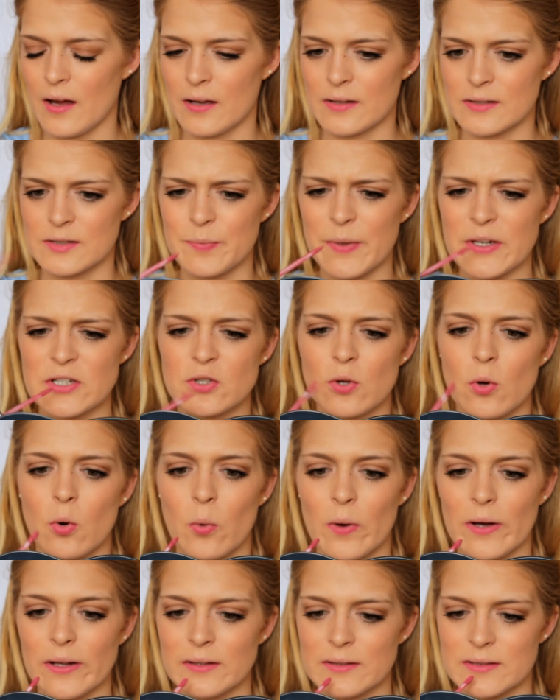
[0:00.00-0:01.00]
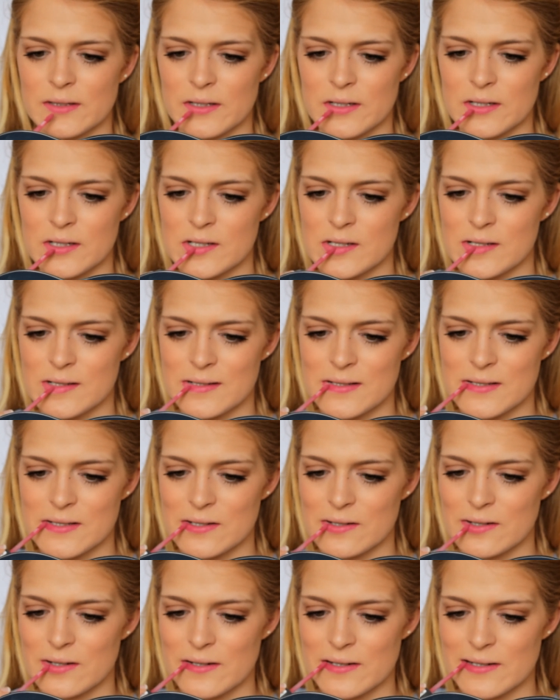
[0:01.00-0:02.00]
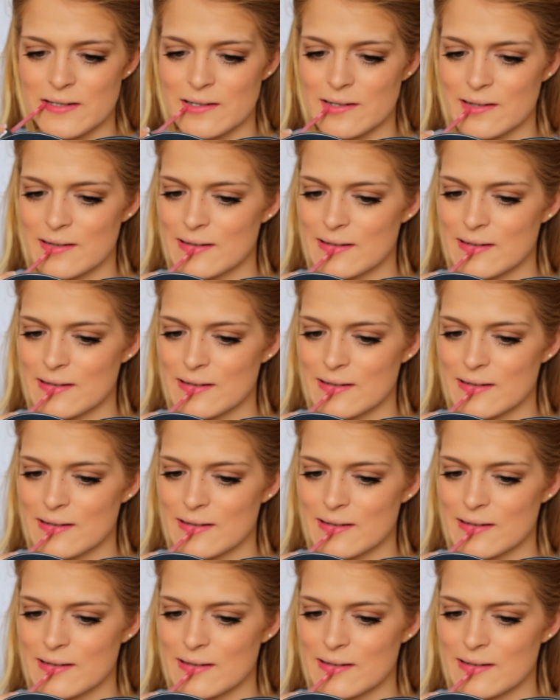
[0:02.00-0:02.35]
special oils in it, so